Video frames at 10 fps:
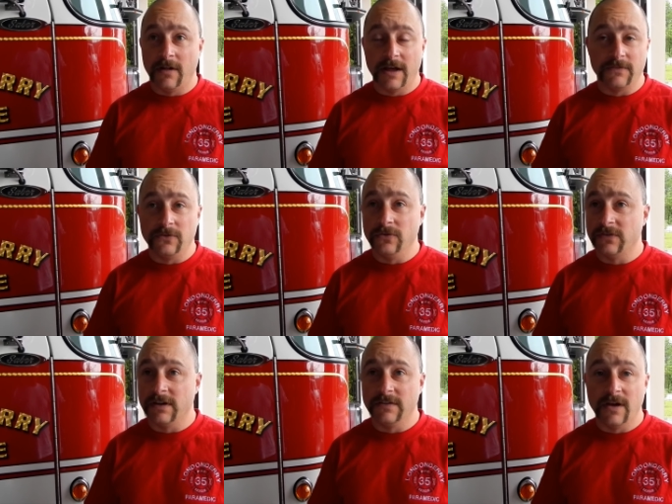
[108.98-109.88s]
All I have to do
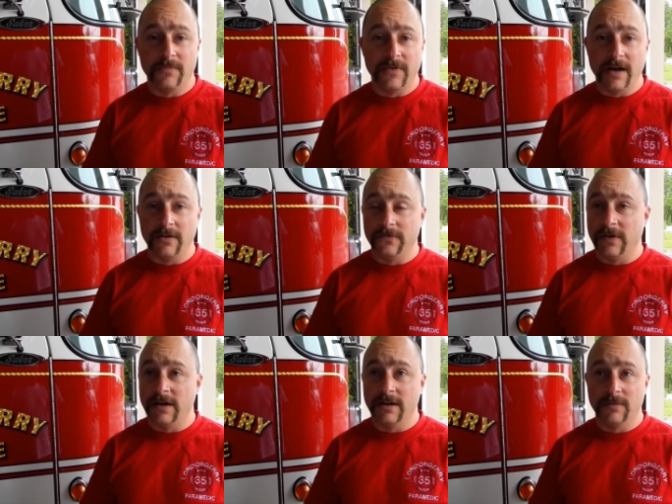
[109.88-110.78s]
is hit a dump valve,
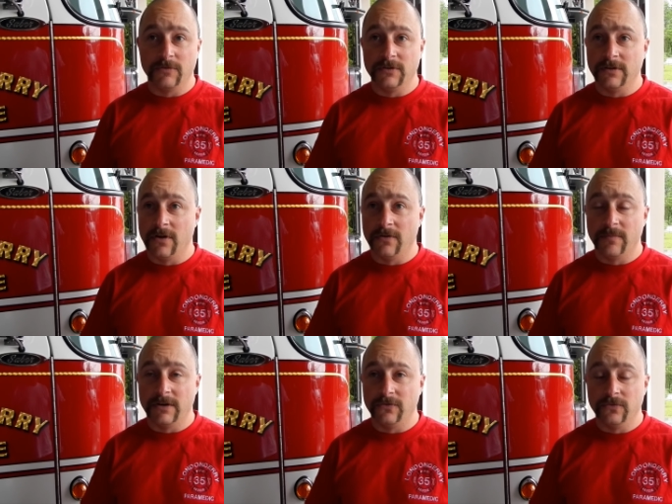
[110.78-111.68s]
and I'm good to go.
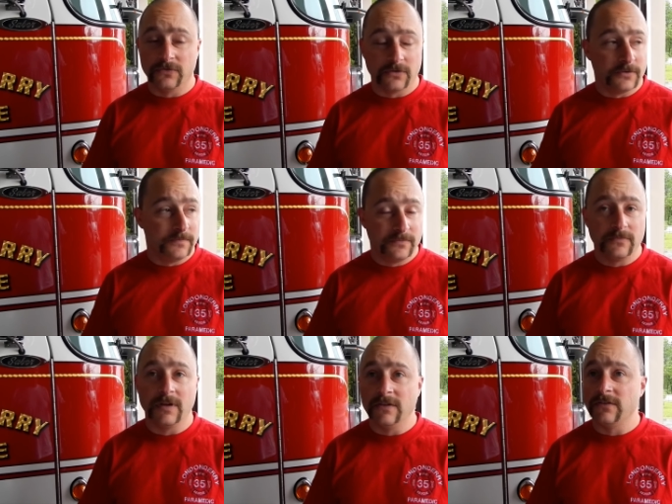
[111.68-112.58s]
My tools are
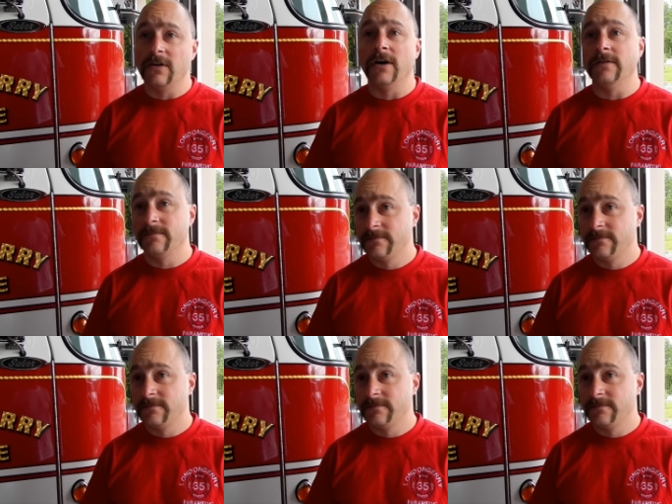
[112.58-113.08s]
instant on.